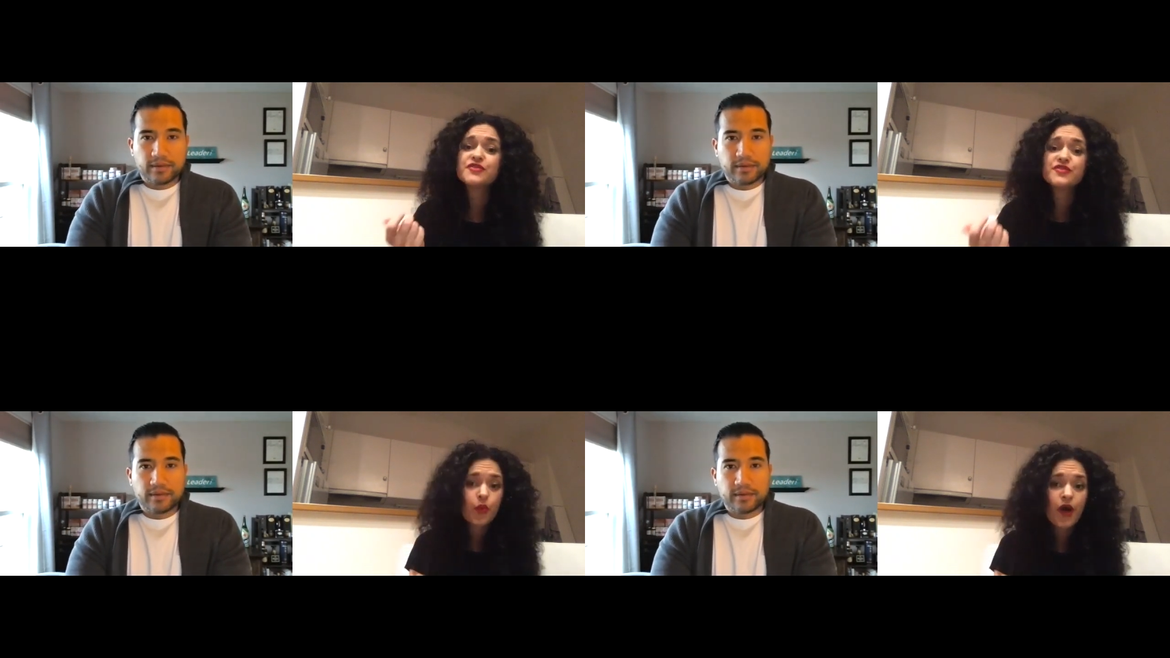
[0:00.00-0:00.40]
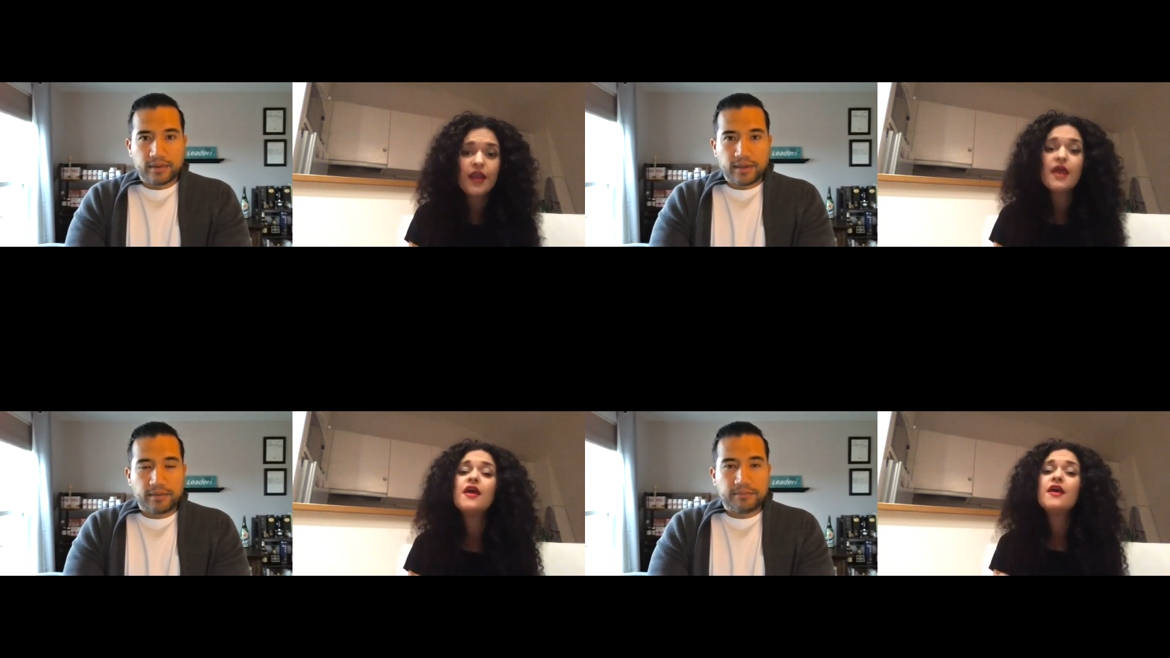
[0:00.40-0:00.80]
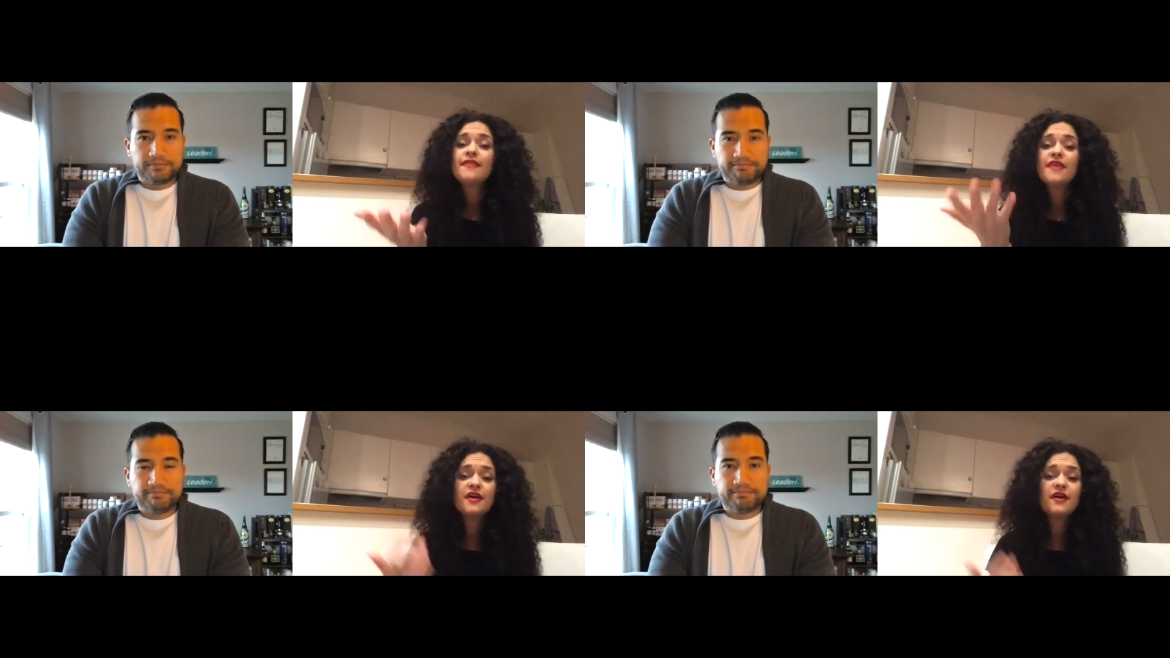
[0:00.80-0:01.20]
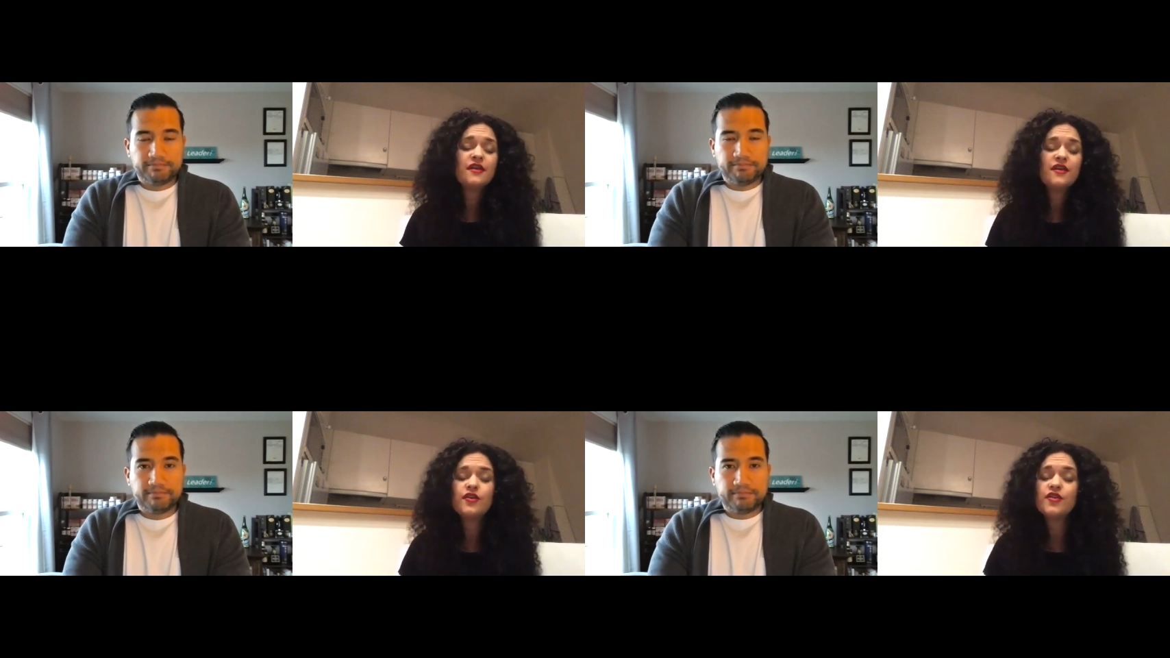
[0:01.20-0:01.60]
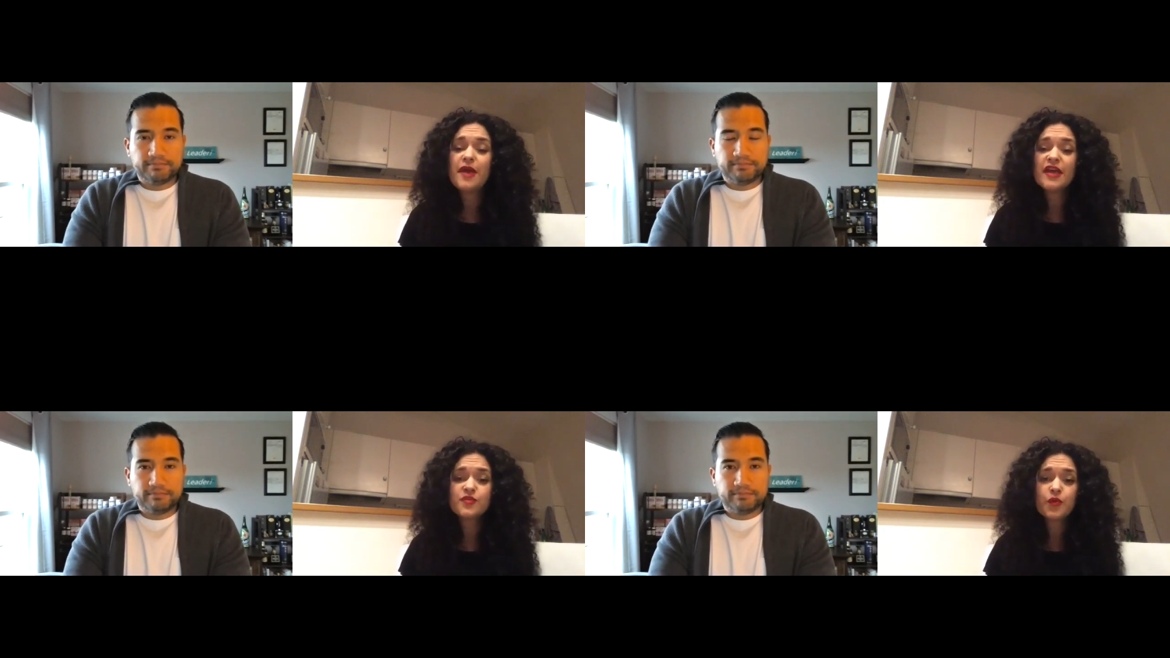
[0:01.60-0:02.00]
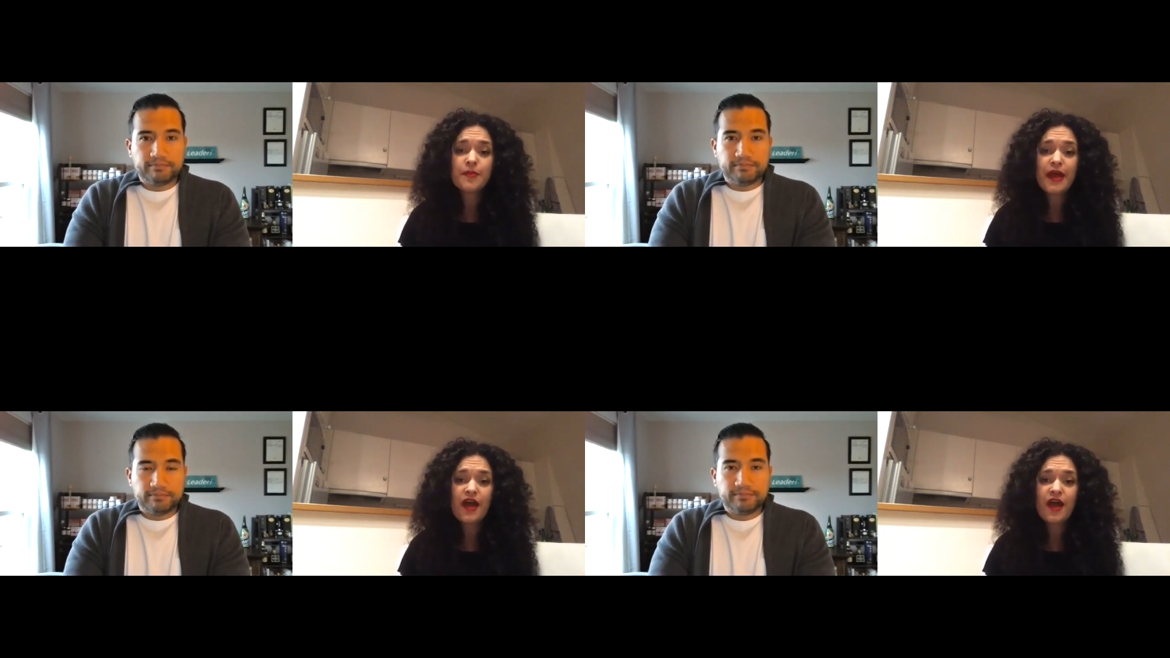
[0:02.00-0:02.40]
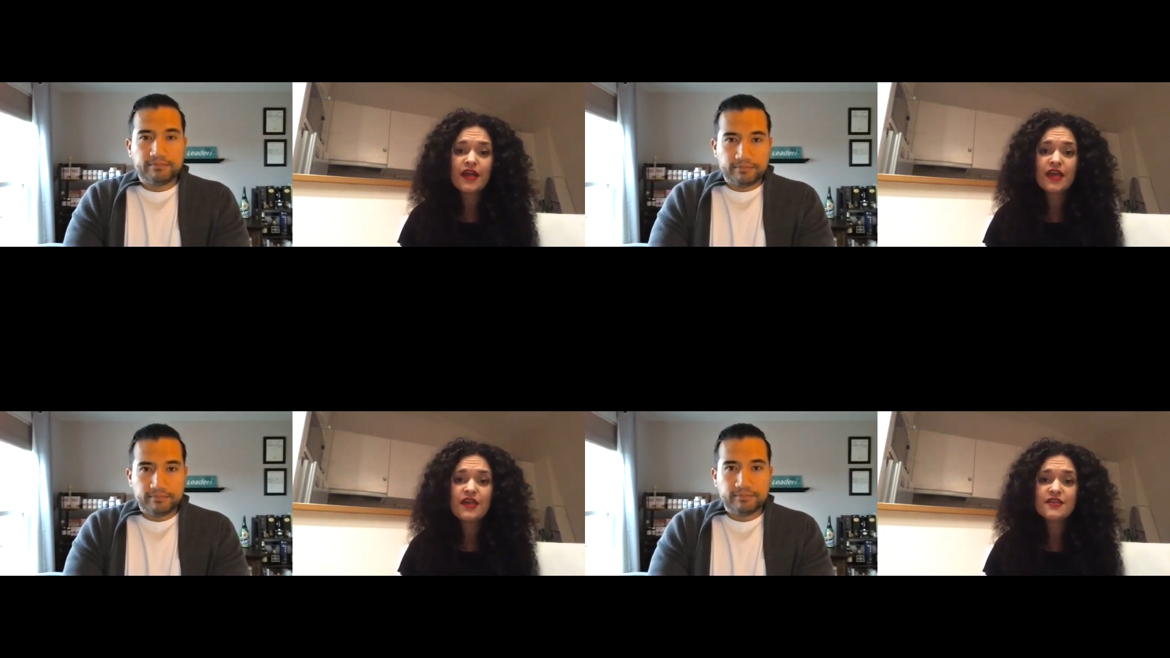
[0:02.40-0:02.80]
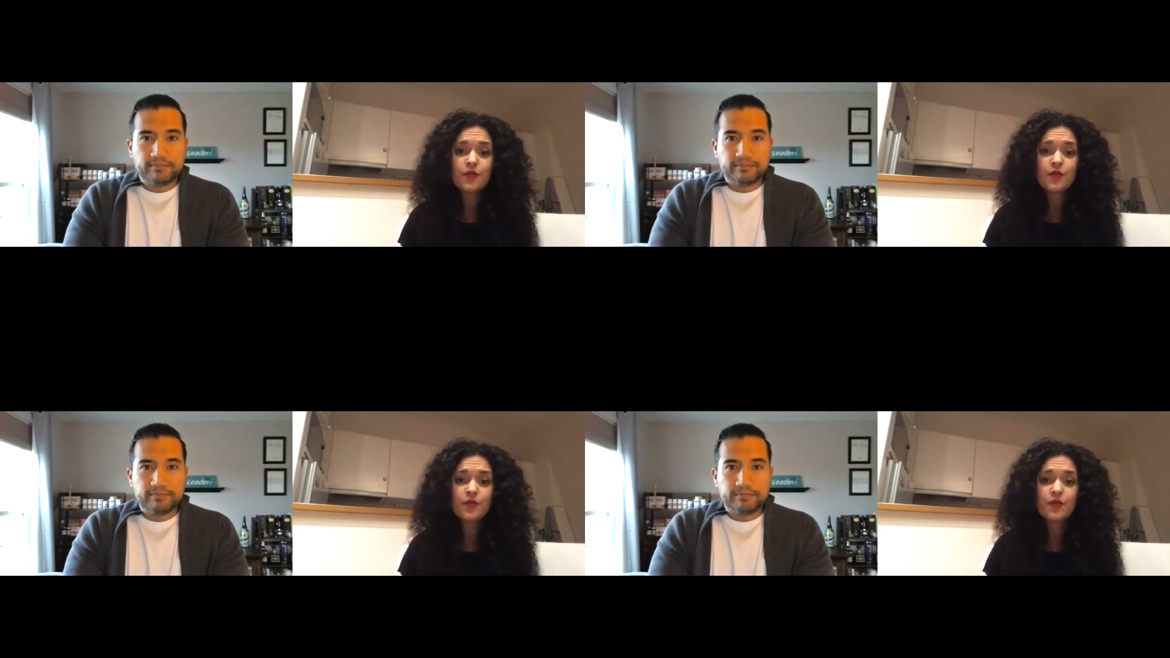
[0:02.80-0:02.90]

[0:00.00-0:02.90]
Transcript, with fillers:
Speaker 1: is what the you know the MegaSporeBiotic is,